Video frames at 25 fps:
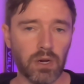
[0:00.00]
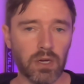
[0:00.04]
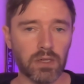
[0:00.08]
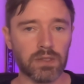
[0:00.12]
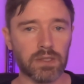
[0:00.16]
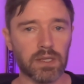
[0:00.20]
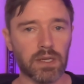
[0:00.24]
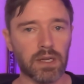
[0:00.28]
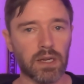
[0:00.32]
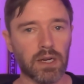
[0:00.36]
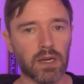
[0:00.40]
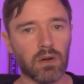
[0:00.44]

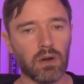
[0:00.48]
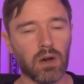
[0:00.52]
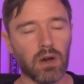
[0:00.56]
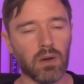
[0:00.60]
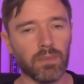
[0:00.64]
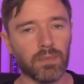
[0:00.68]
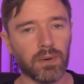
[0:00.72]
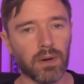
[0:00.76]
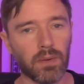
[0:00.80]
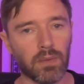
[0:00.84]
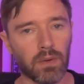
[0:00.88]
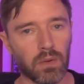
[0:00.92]
there. I
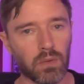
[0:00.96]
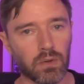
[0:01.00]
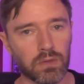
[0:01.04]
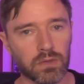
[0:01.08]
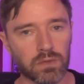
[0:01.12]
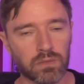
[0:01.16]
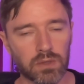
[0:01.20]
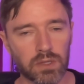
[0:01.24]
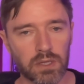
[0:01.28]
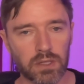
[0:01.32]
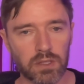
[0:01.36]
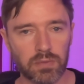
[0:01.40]
wasn't
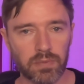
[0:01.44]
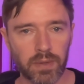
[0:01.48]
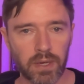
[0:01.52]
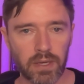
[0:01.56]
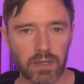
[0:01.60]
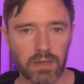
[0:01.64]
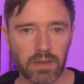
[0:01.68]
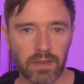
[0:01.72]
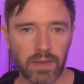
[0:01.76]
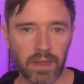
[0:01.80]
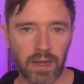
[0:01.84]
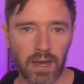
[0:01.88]
really
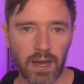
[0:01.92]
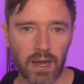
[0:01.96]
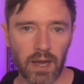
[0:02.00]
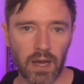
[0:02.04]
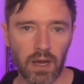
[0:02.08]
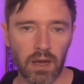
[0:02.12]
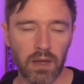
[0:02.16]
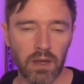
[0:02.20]
expecting that.